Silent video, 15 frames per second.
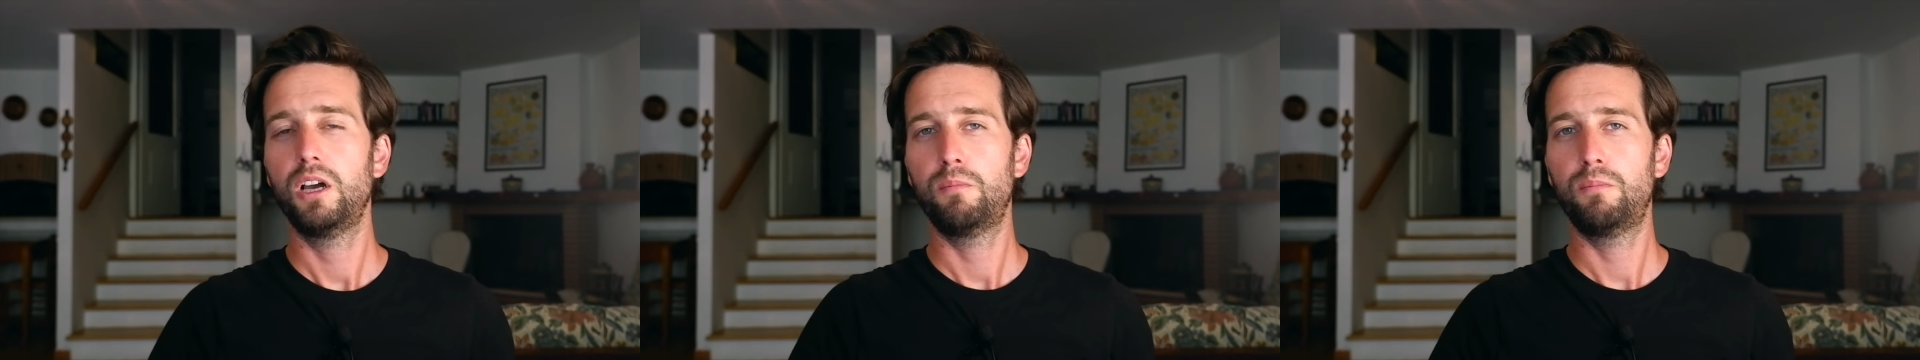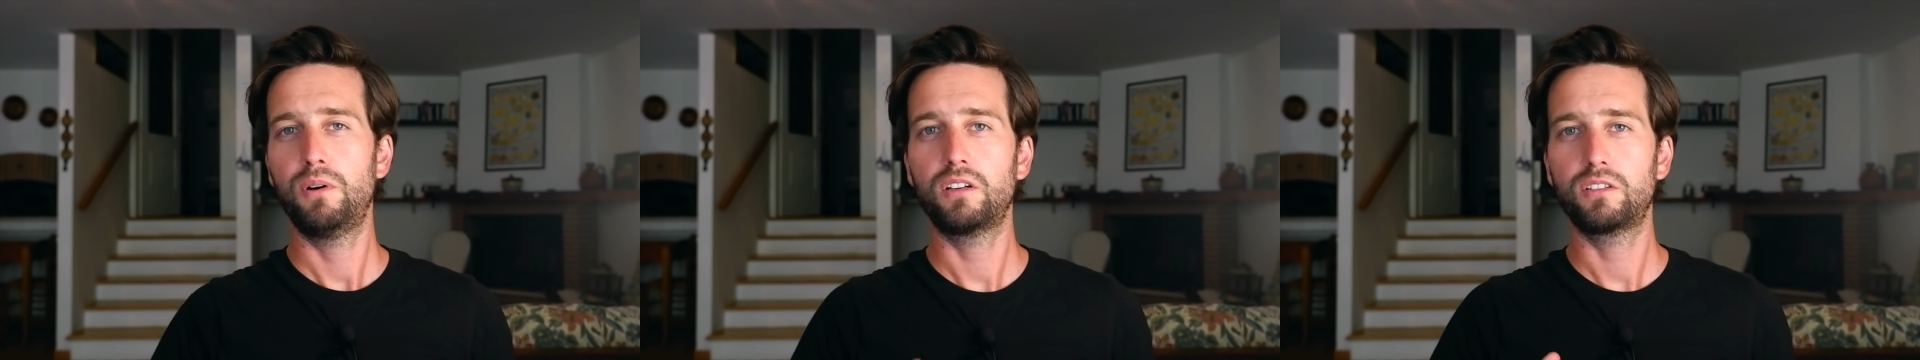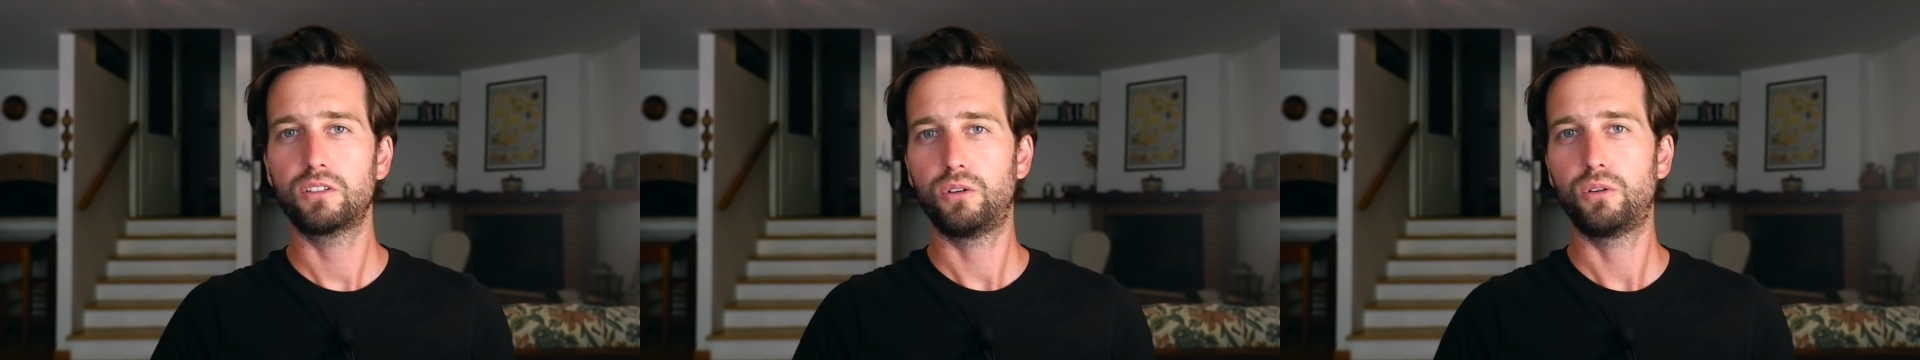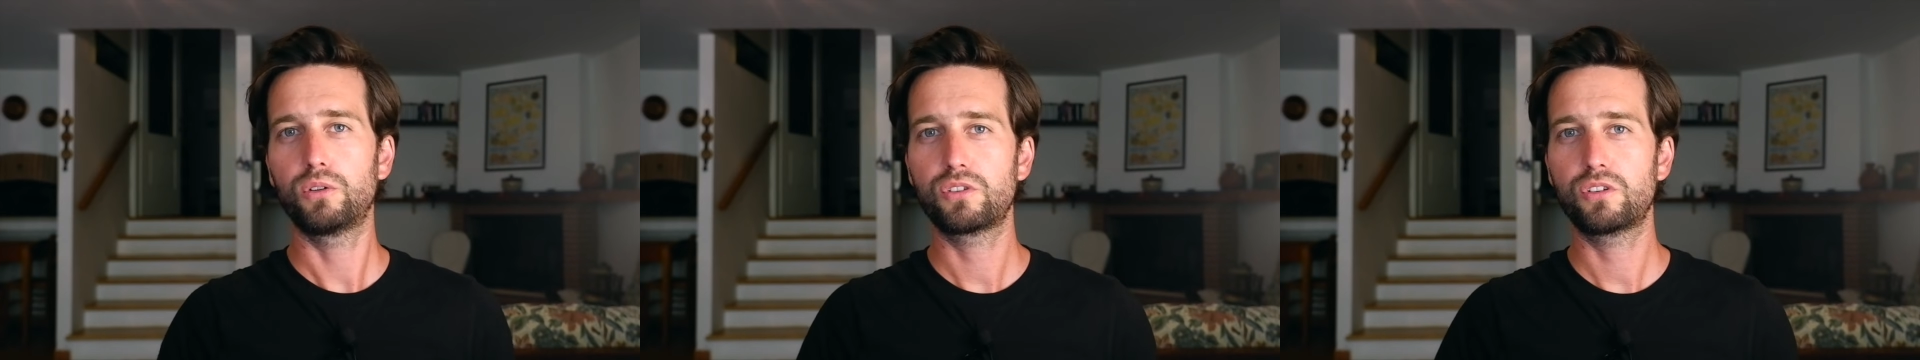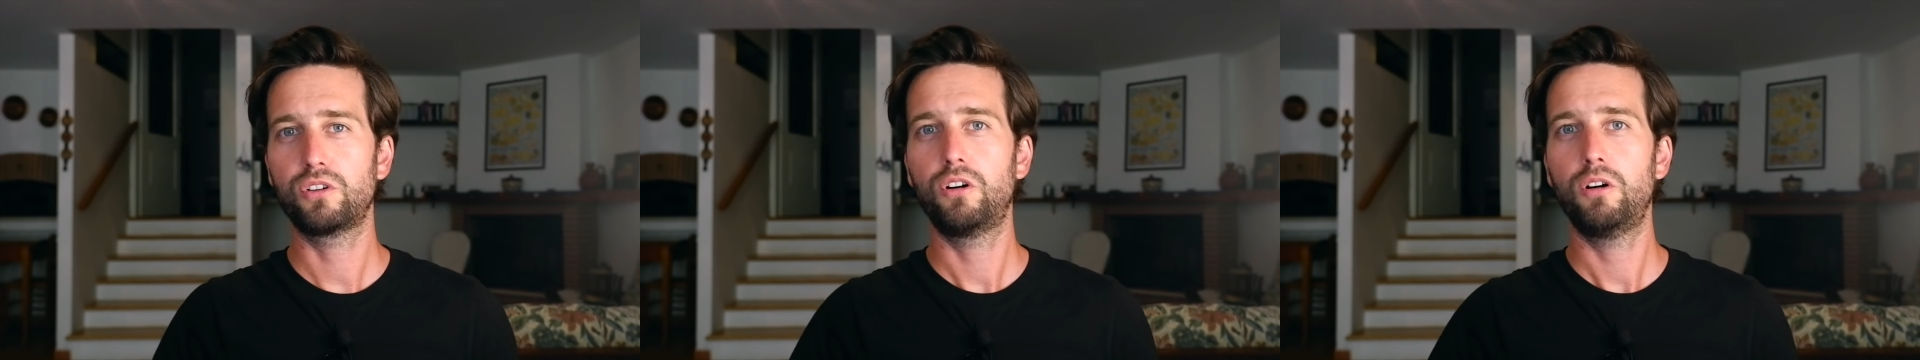but
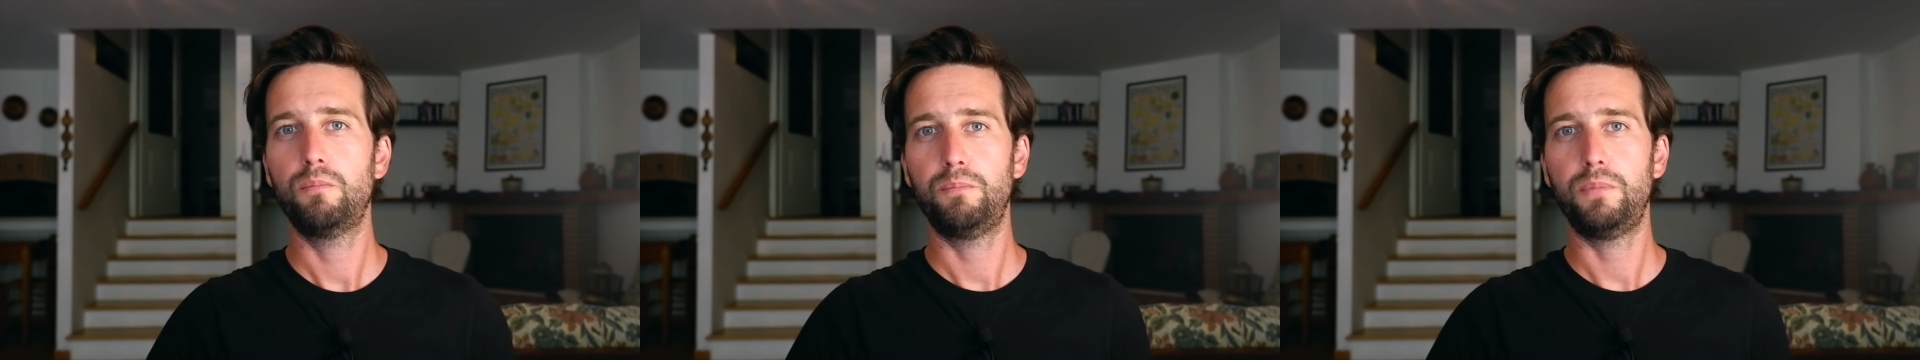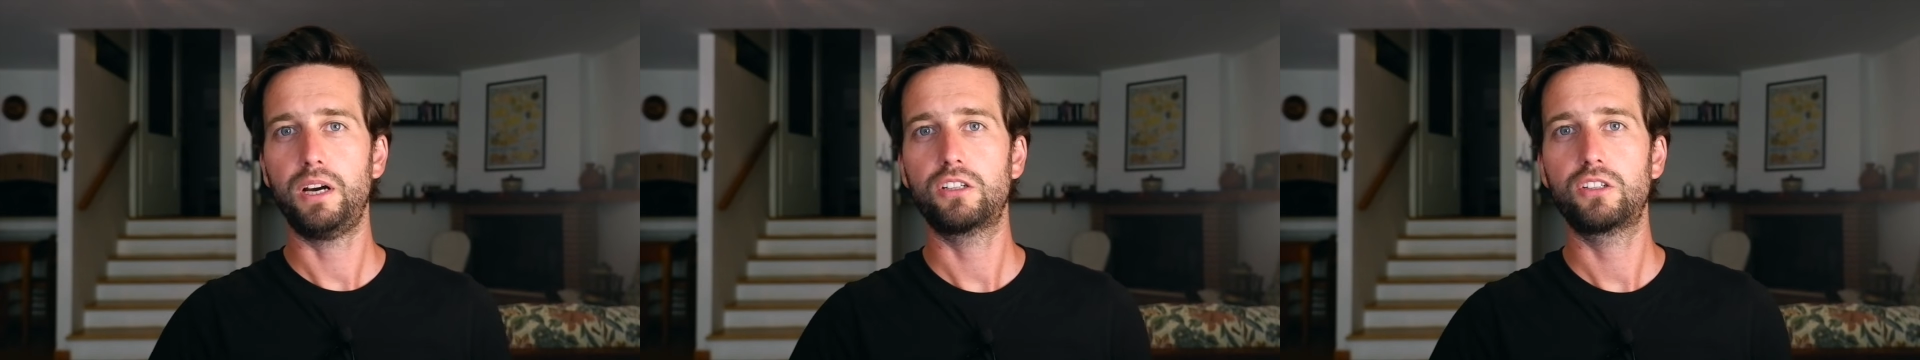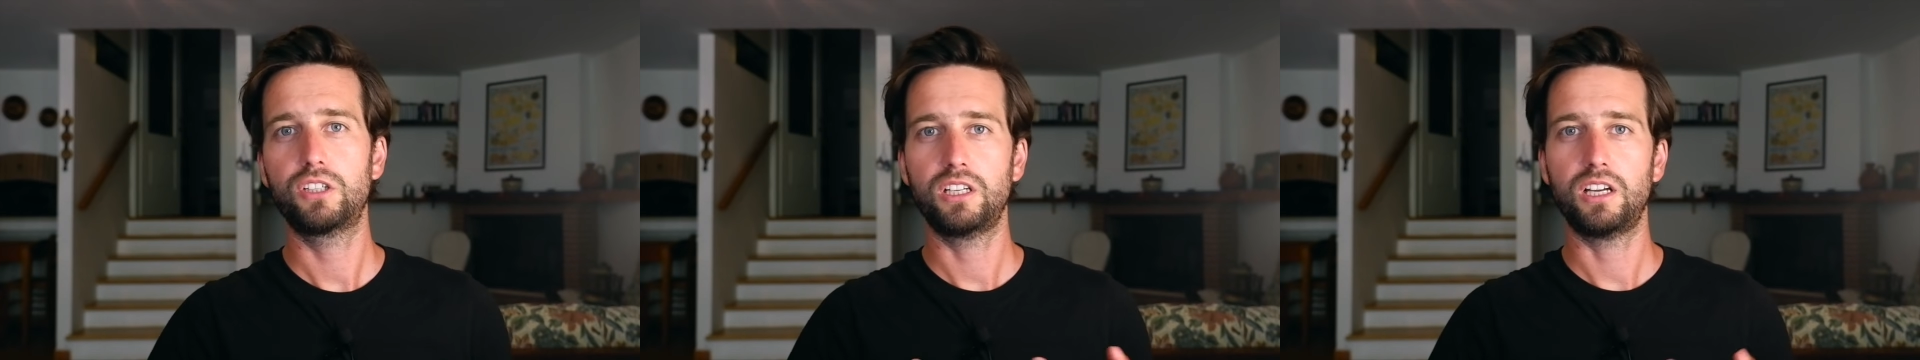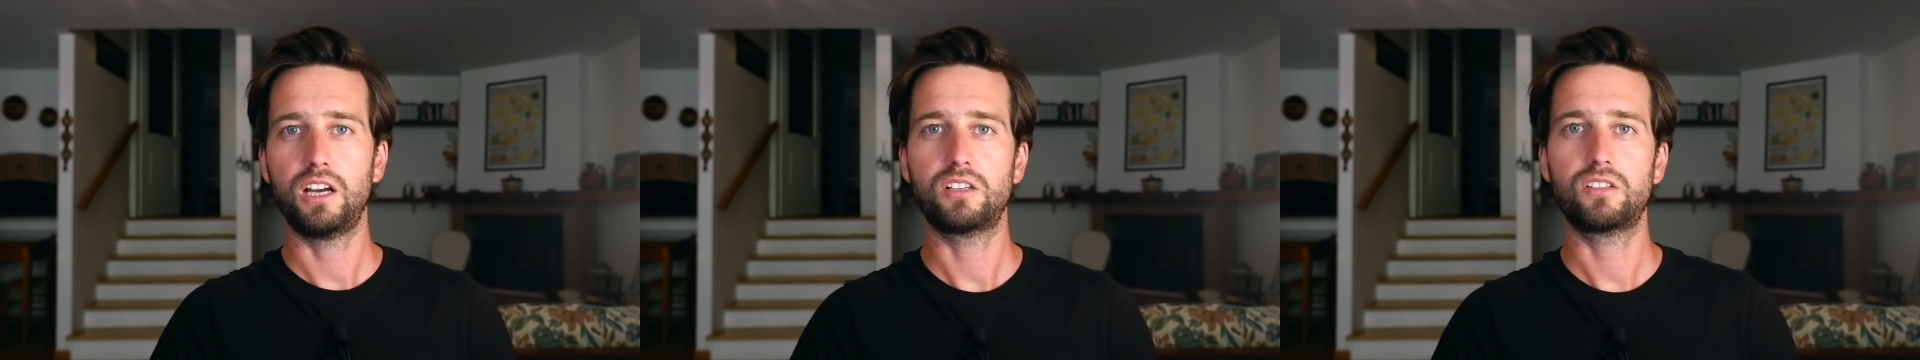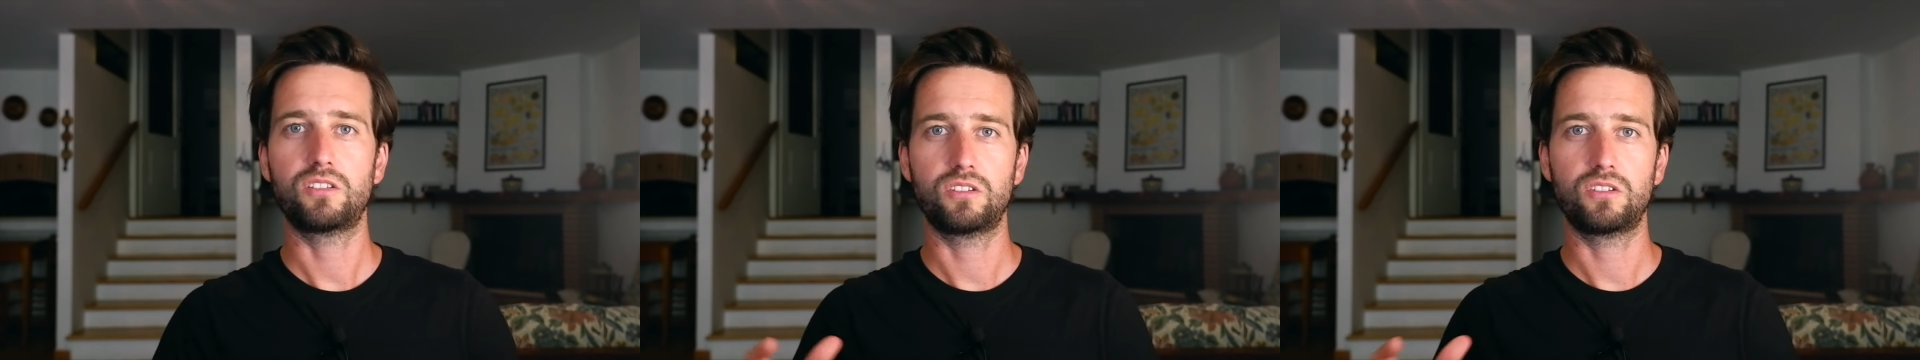also battery
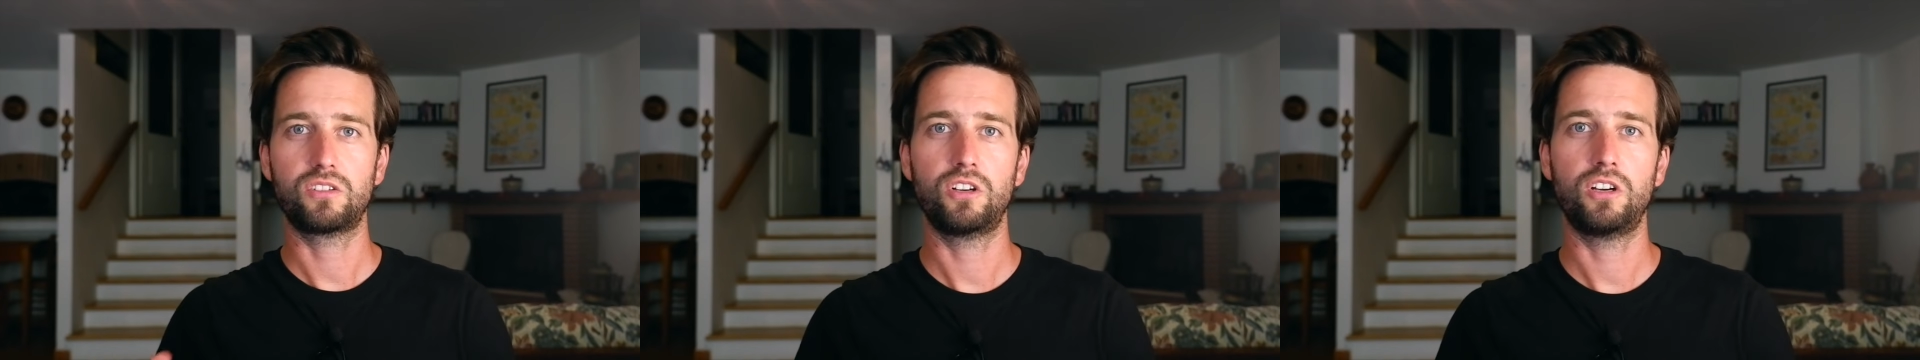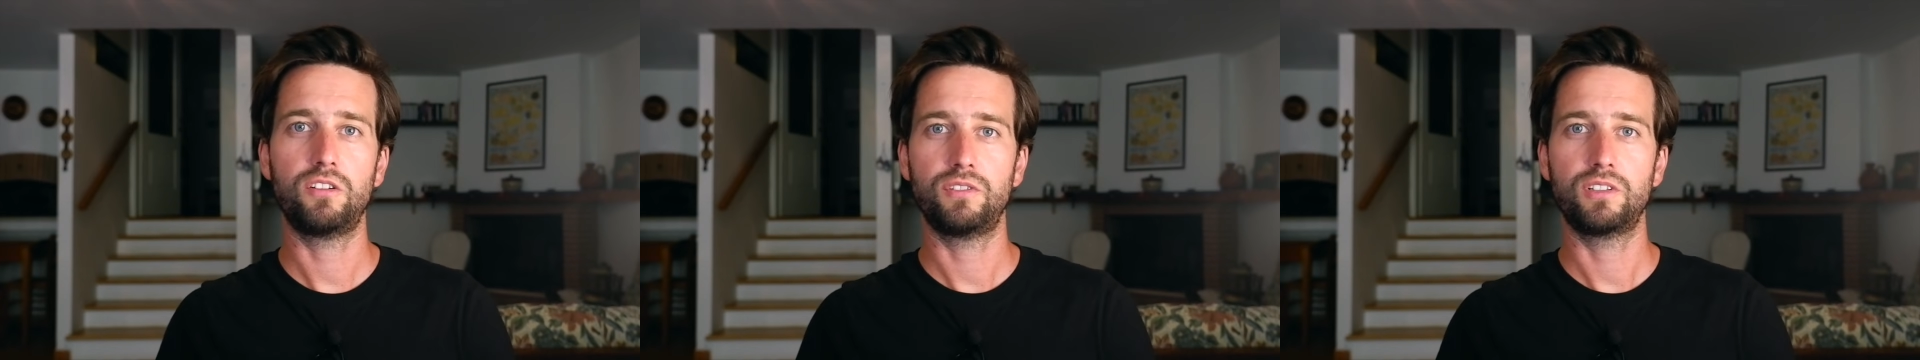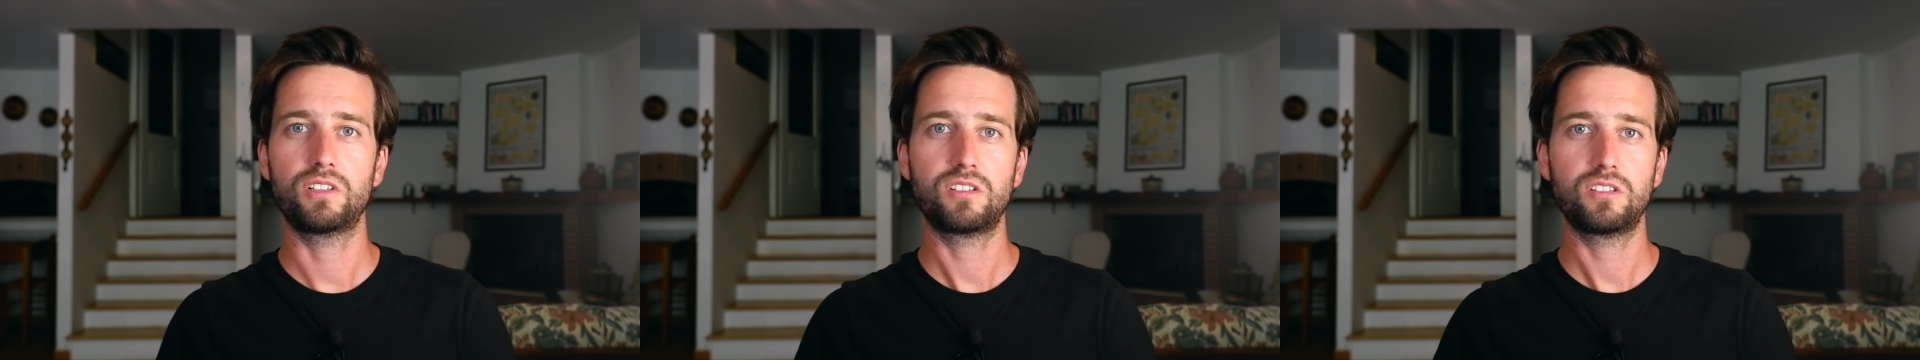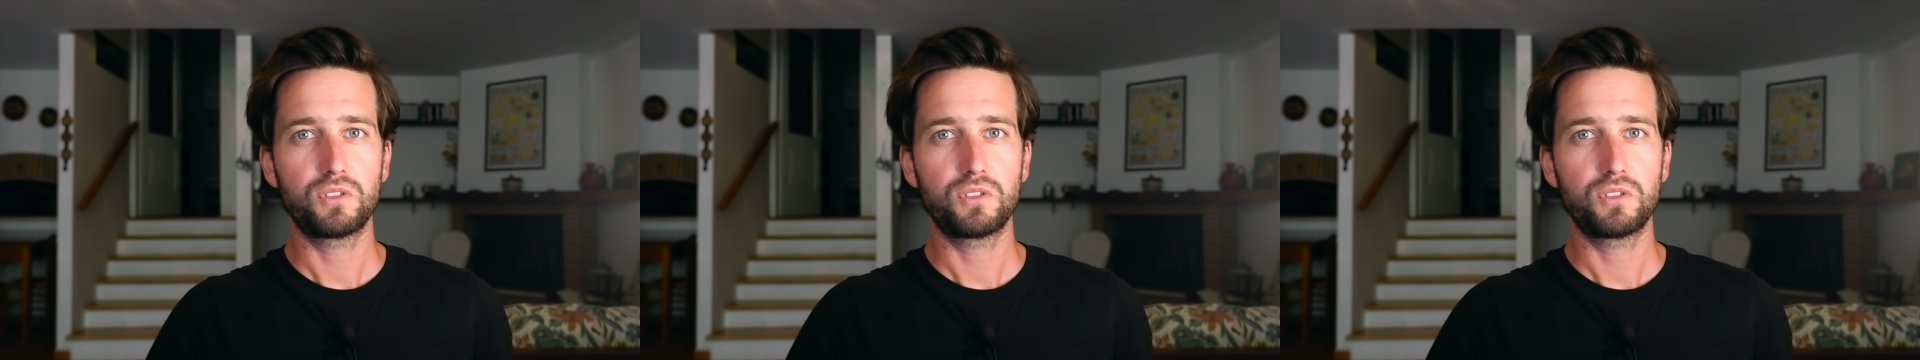as a service.